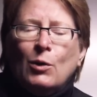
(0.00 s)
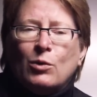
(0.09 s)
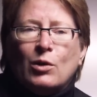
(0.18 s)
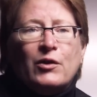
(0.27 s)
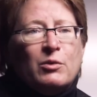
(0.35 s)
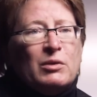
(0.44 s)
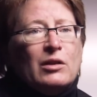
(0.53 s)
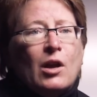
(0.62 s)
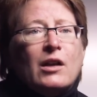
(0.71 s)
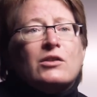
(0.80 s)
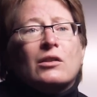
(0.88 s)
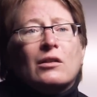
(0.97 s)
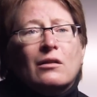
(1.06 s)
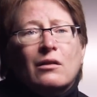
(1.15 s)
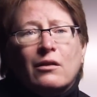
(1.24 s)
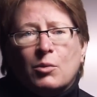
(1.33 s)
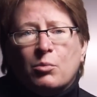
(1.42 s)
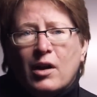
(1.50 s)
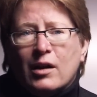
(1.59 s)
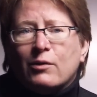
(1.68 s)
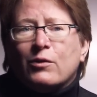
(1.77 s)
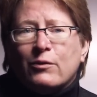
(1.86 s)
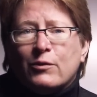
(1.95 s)
would also be launching their
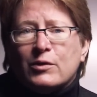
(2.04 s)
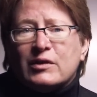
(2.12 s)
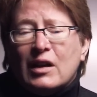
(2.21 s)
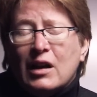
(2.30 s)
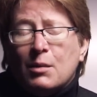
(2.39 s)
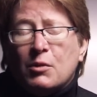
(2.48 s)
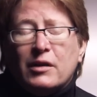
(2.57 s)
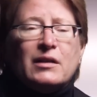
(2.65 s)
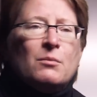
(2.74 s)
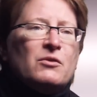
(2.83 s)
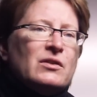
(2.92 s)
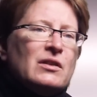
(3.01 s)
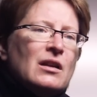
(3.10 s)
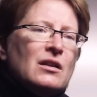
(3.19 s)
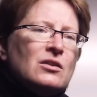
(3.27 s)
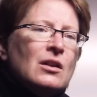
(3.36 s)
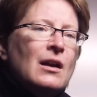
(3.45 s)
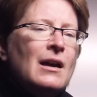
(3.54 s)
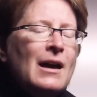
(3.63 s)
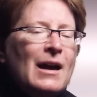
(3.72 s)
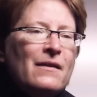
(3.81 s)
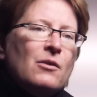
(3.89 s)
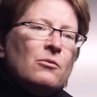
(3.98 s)
product for the first time on the demo stage.
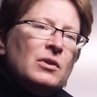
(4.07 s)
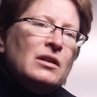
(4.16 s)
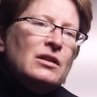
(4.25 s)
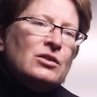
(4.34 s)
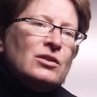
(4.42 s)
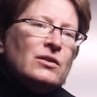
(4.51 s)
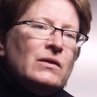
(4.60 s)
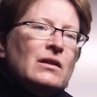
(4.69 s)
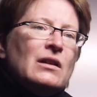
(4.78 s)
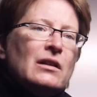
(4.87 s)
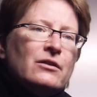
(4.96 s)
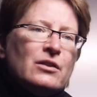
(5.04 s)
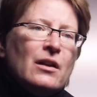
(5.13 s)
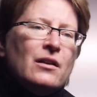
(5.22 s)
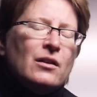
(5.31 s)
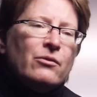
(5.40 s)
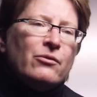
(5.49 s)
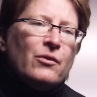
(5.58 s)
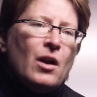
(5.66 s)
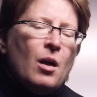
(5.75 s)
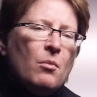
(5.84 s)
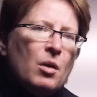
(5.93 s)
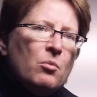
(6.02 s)
And that really shifted the agenda
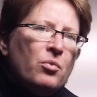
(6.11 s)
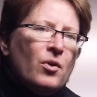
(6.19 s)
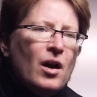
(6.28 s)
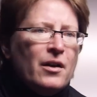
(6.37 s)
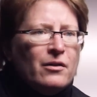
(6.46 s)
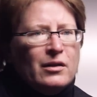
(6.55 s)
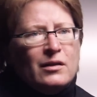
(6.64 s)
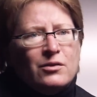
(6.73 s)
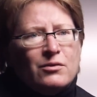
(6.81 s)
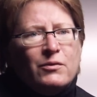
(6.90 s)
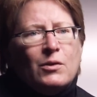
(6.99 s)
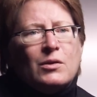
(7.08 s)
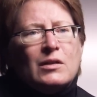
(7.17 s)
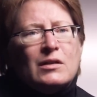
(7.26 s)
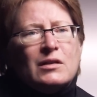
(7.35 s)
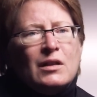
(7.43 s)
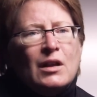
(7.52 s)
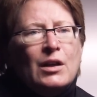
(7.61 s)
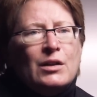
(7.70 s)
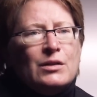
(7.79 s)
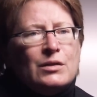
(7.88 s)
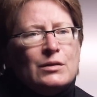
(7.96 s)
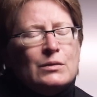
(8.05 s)
from a broader industry focus
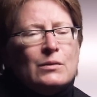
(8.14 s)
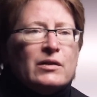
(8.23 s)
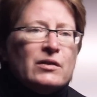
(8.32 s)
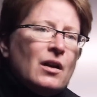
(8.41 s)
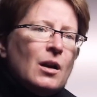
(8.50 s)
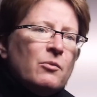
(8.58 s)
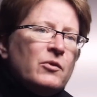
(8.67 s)
to a startup